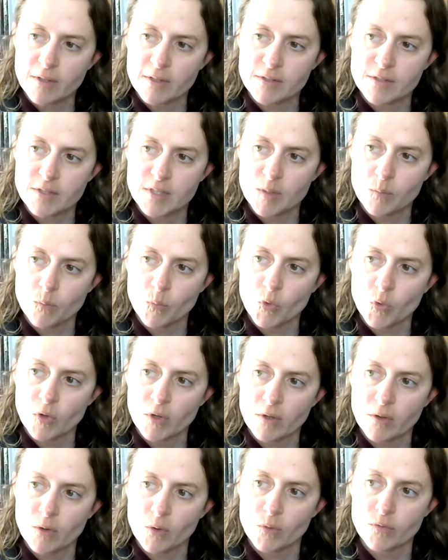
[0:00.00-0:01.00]
to see
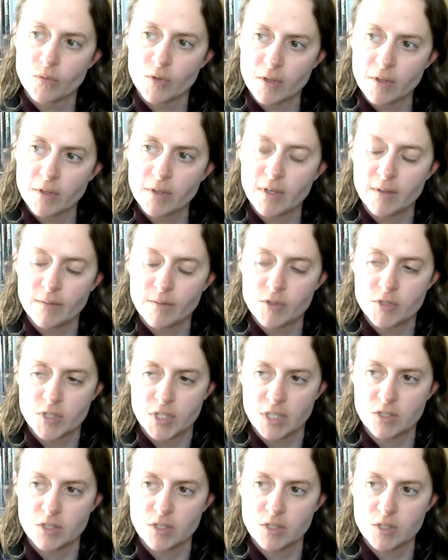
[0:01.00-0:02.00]
more overt
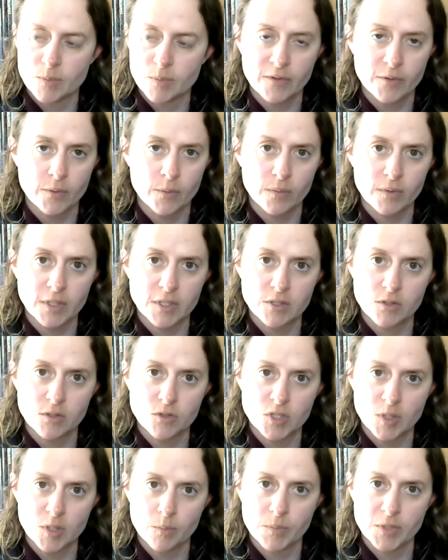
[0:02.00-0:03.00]
conversations about the
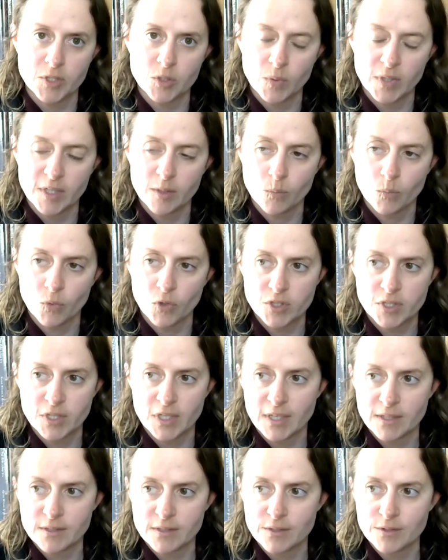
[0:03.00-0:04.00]
relationship between abortion
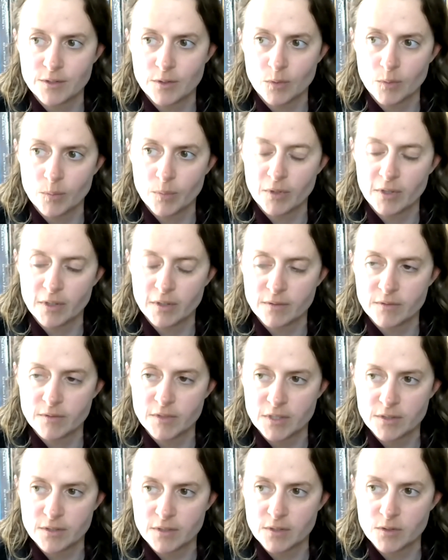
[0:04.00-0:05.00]
access and reproductive
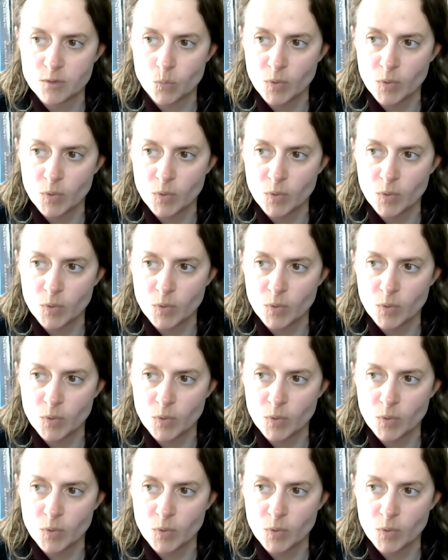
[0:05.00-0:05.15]
justice